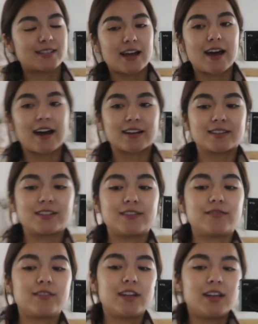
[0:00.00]
set
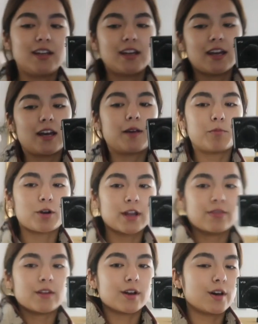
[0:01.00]
active. I'm
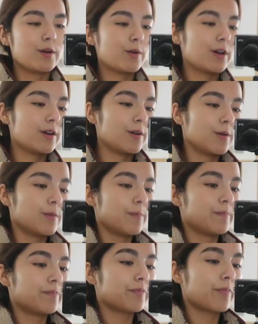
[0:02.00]
wearing the Coco
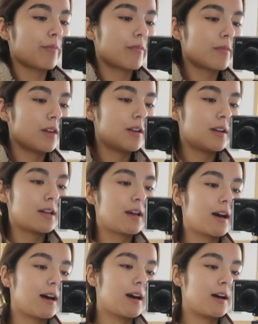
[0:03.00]

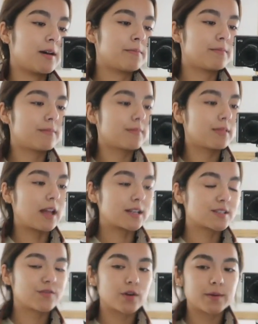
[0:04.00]
um,
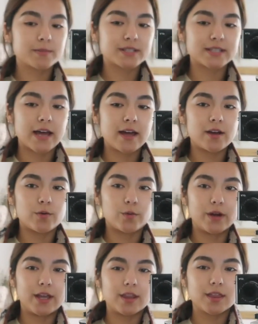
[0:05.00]
Luxform set
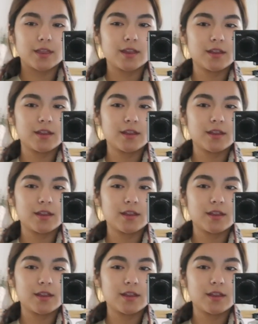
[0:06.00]
with